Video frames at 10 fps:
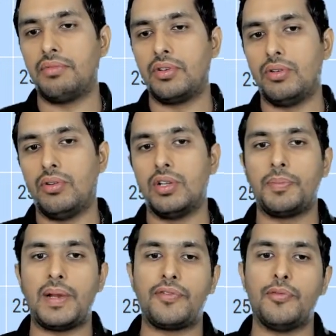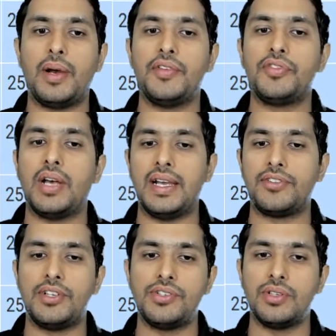on the platform IAS
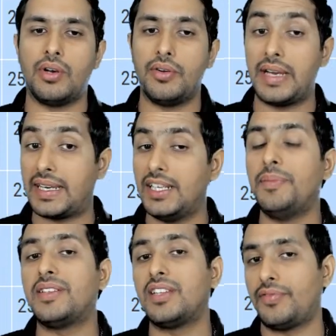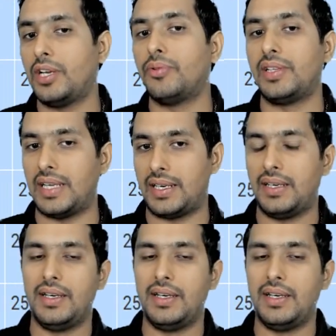Origin. On regular basis, we are doing that.